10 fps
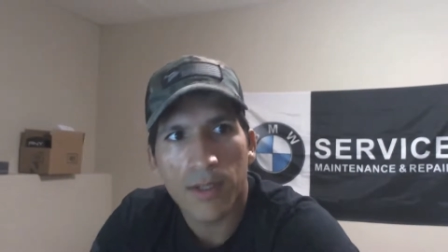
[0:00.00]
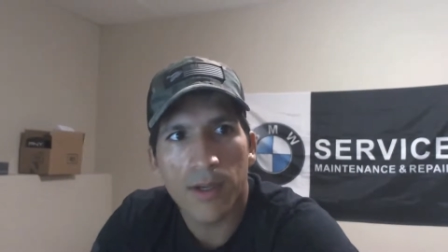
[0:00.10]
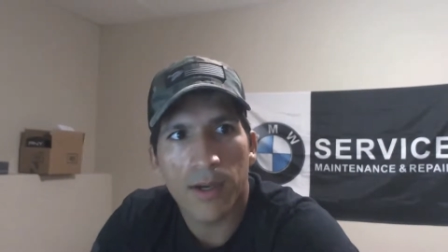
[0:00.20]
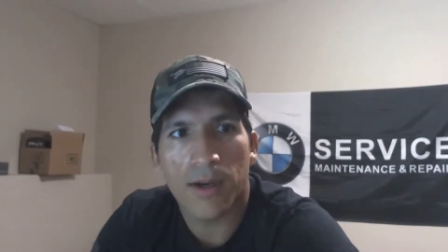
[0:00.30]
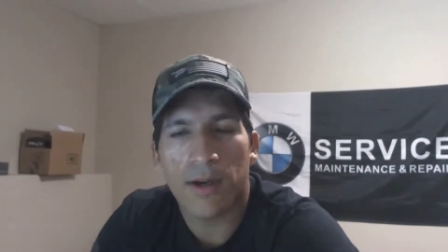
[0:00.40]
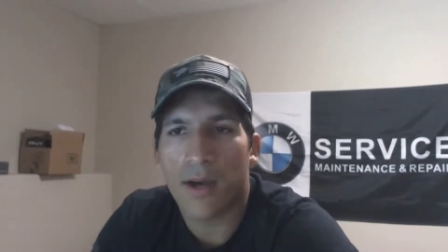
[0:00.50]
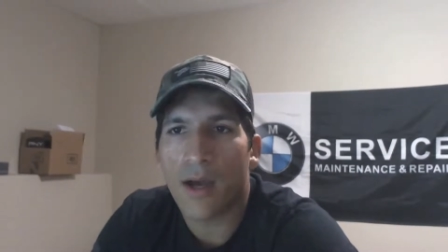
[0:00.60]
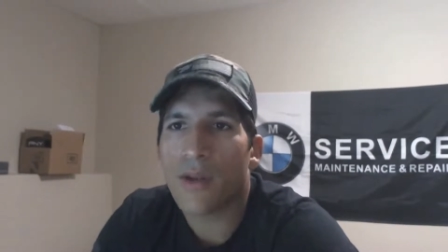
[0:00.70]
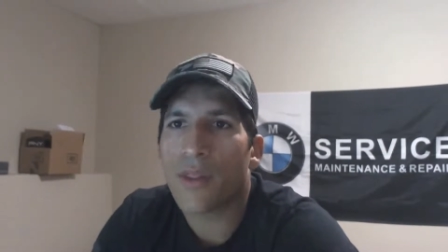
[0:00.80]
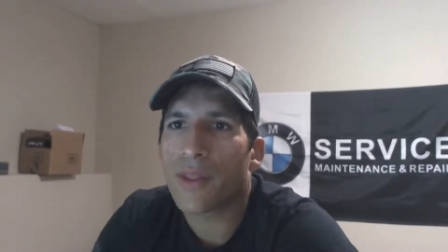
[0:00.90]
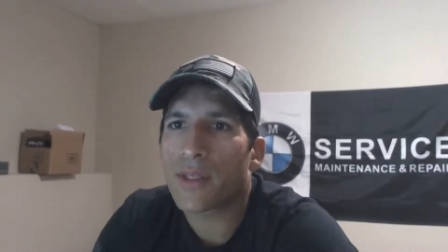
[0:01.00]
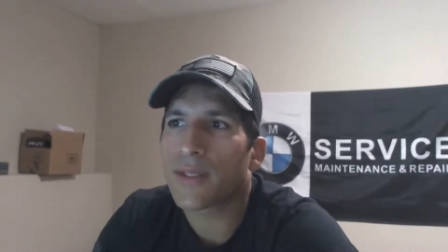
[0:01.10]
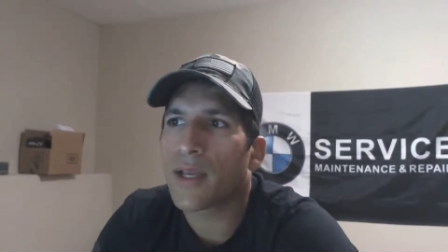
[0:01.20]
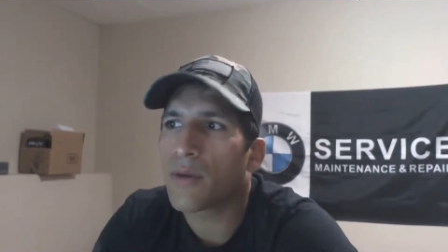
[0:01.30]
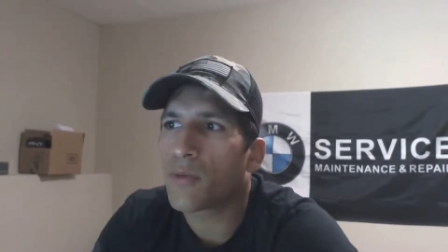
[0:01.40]
Other things
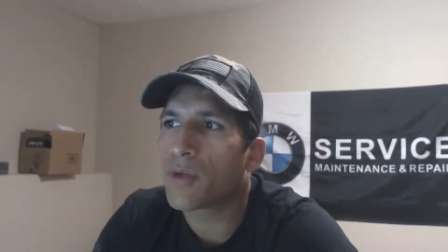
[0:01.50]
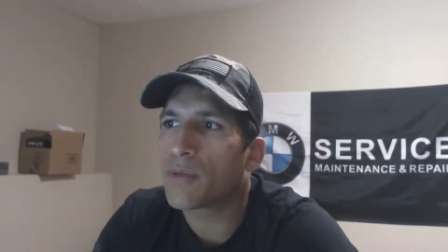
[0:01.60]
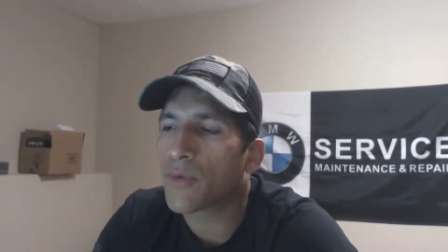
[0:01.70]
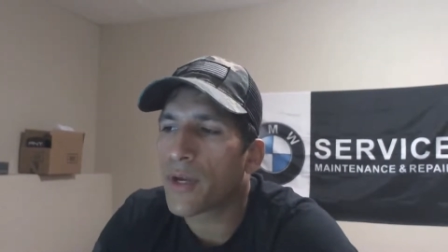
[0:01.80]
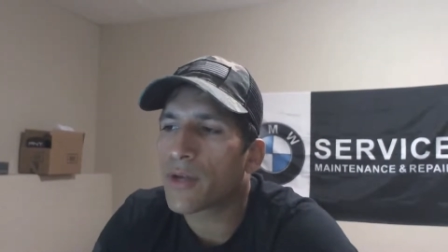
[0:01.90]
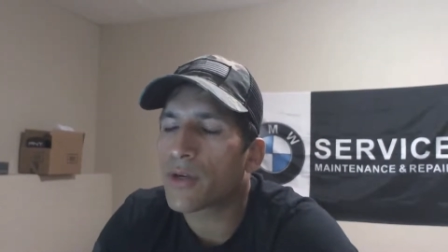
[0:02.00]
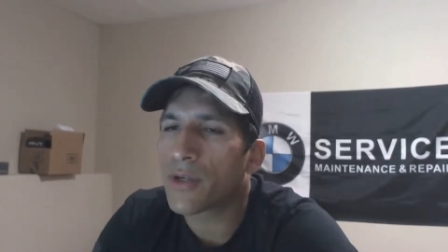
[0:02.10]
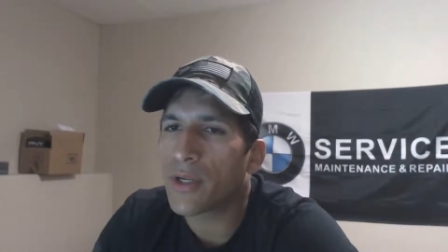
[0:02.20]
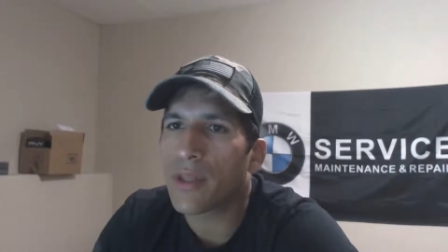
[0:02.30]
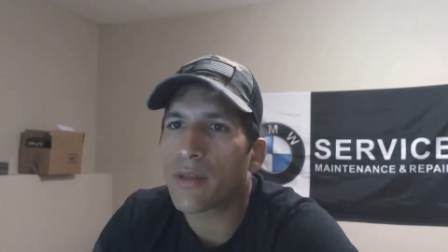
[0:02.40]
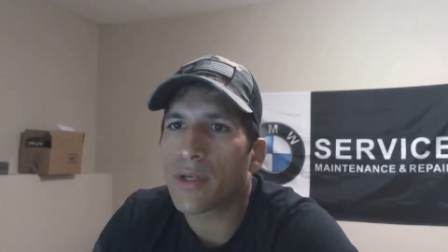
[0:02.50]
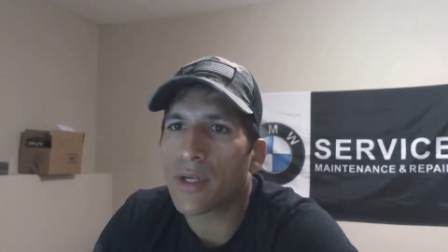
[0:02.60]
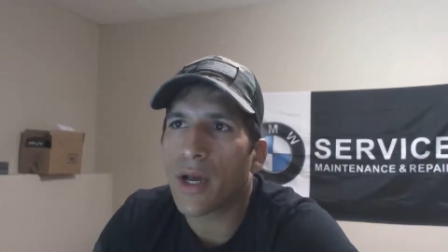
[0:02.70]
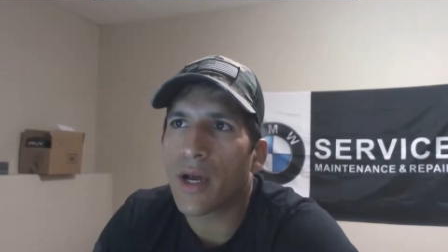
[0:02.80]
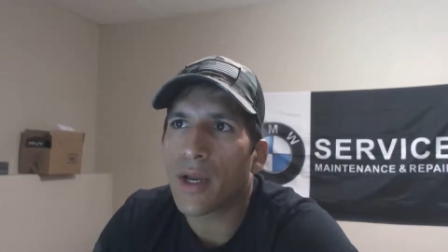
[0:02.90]
that would break on your
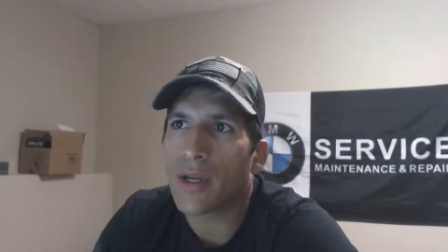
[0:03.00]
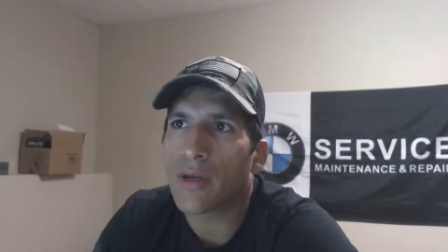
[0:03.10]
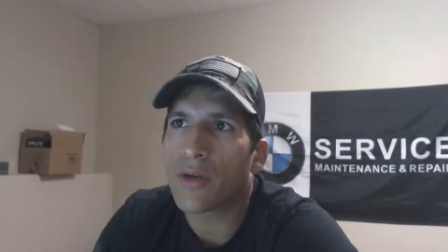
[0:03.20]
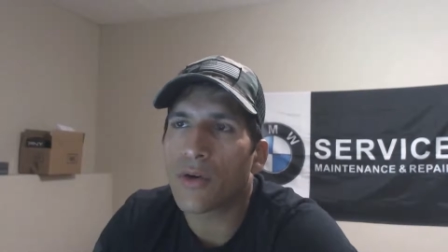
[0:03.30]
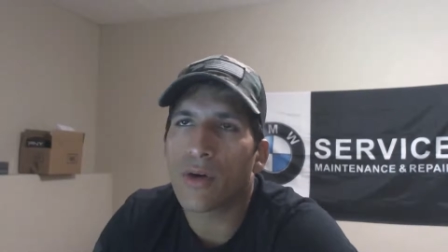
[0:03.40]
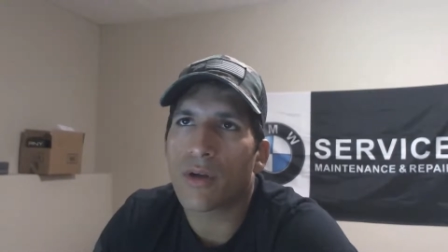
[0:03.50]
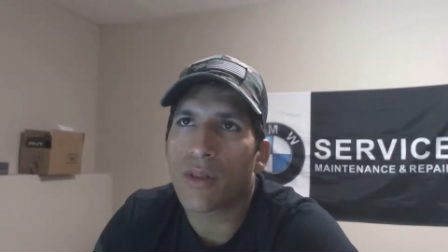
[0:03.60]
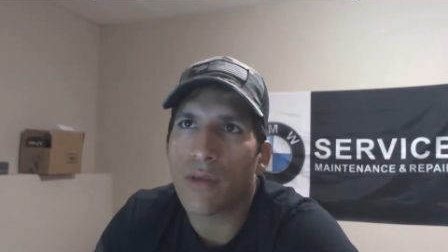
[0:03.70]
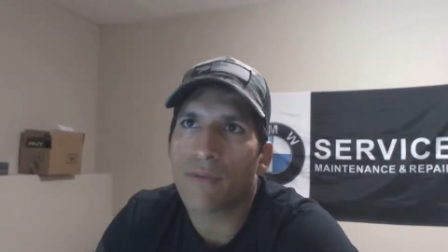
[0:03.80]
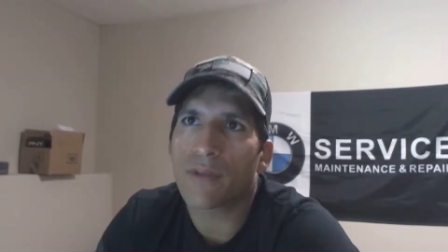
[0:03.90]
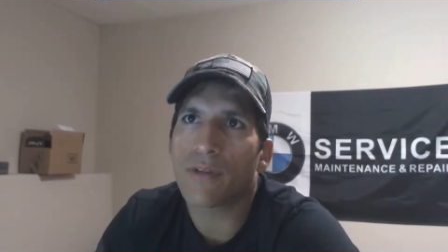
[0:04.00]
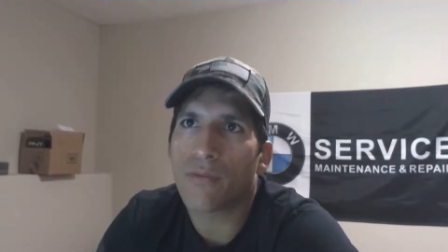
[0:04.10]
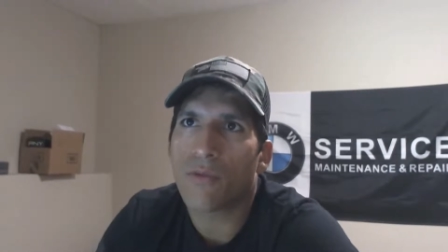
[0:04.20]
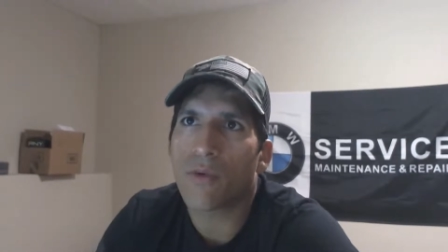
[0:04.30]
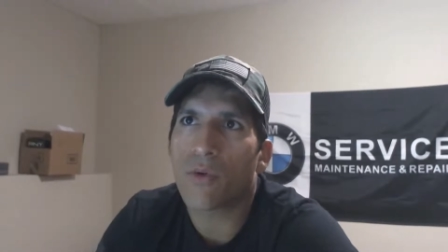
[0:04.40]
E39 or
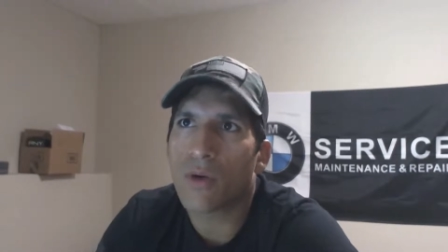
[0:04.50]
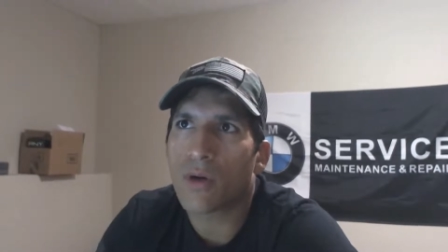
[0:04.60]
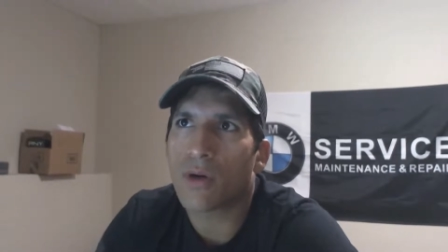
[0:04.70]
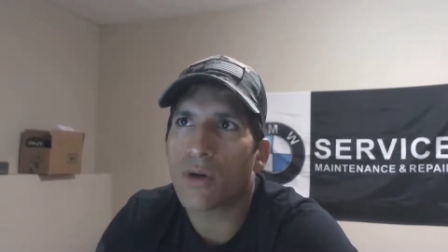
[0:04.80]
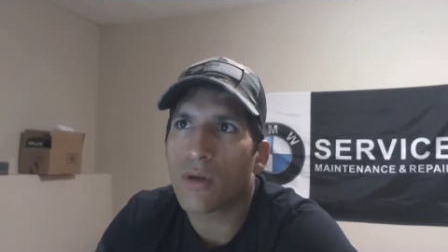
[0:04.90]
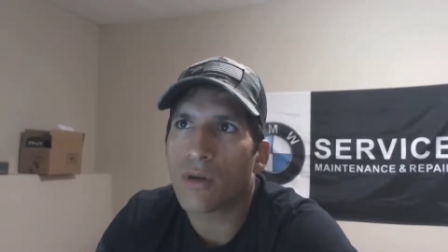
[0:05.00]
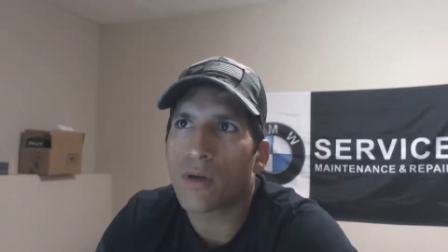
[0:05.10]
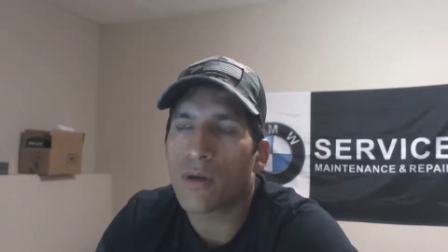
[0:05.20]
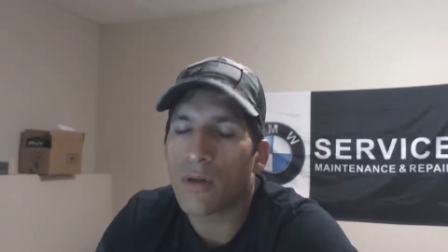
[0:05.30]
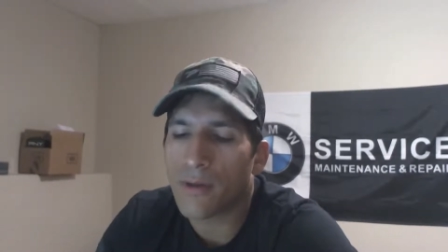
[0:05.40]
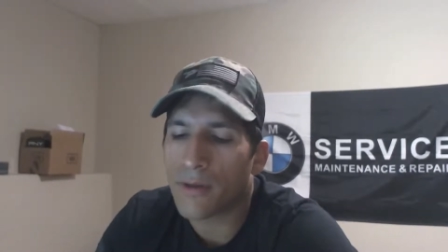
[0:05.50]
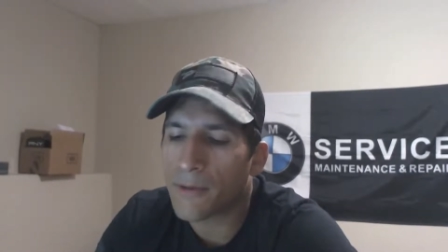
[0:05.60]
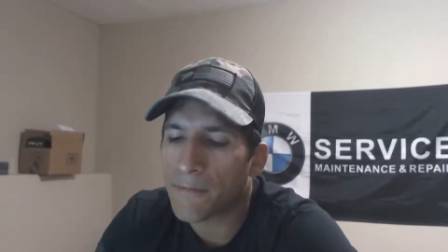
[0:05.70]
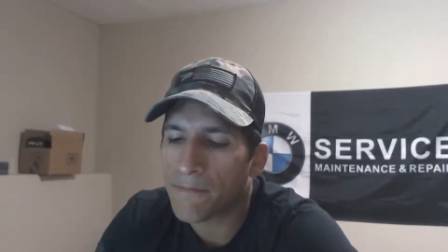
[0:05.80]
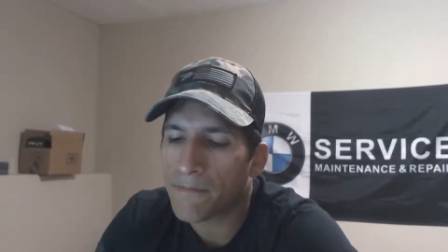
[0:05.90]
M54
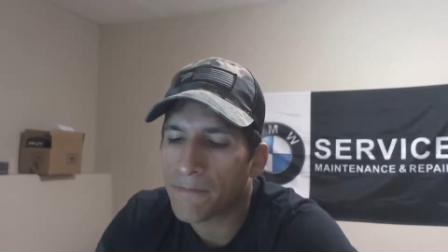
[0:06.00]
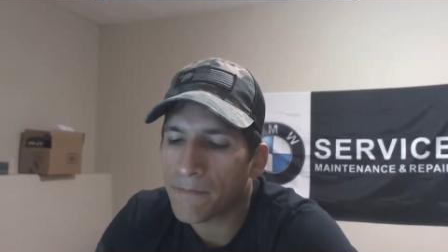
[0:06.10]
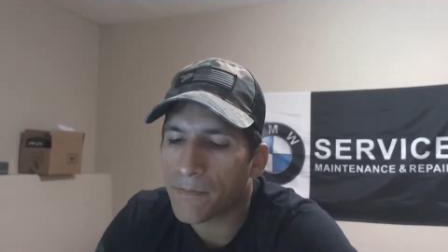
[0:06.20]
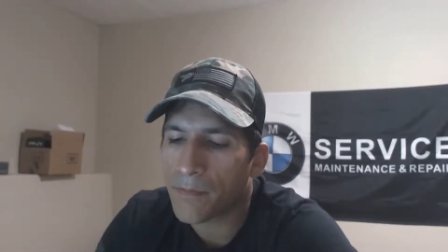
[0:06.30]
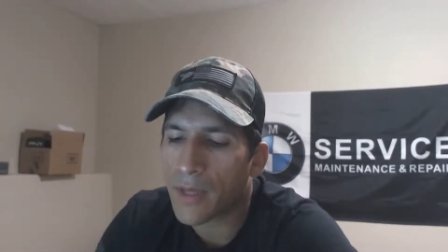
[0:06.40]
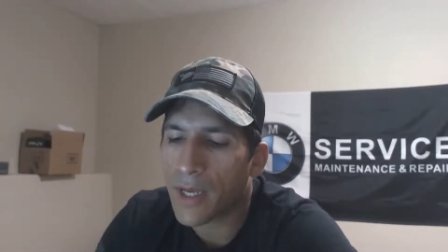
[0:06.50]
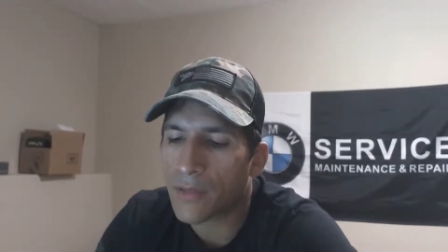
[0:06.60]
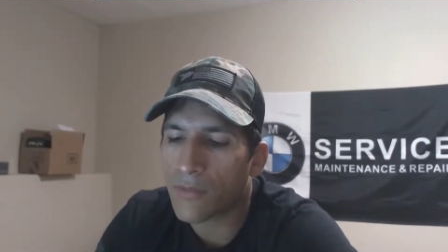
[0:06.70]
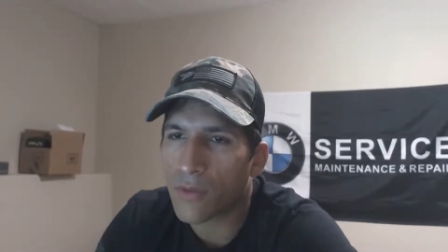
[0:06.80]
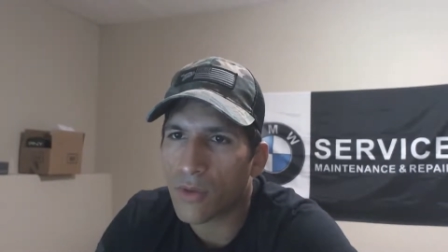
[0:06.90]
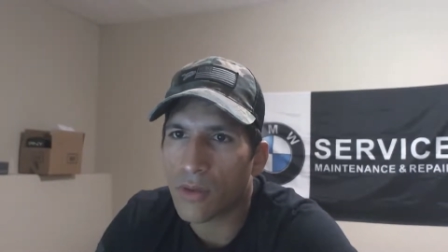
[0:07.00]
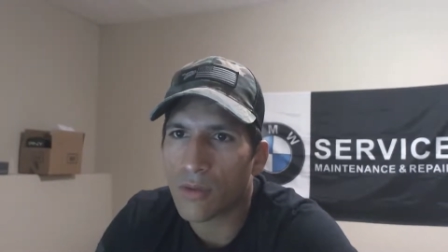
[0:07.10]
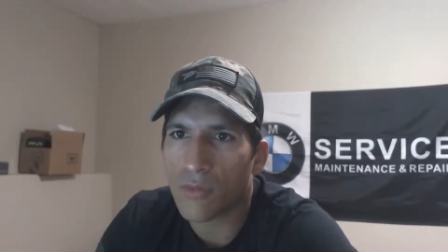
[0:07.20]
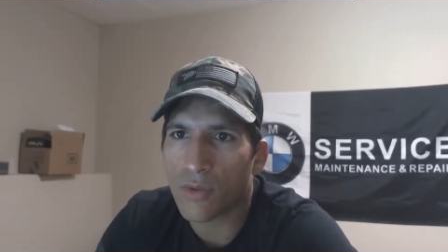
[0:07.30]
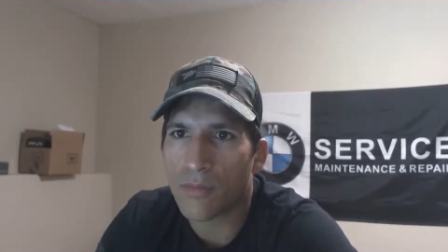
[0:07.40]

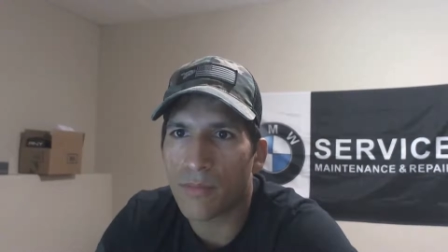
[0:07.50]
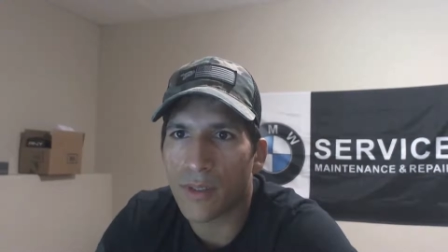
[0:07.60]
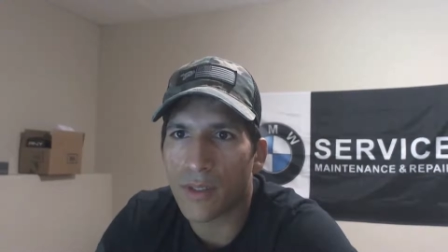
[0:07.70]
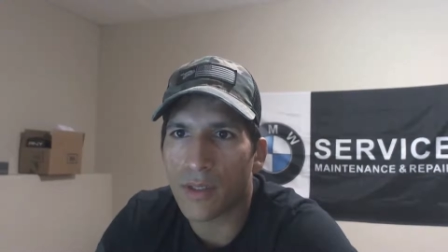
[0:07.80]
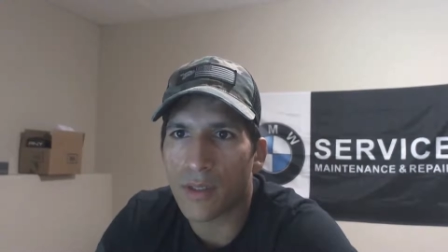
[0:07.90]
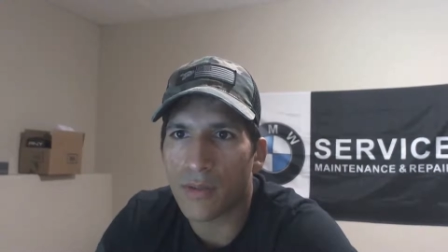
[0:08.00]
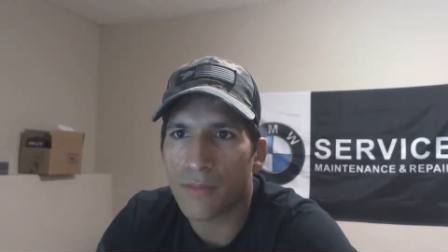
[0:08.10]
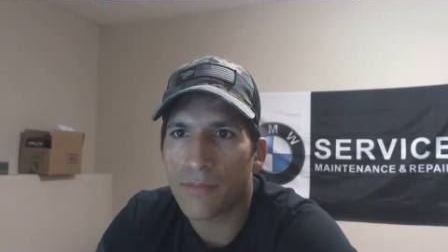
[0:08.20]
platform would be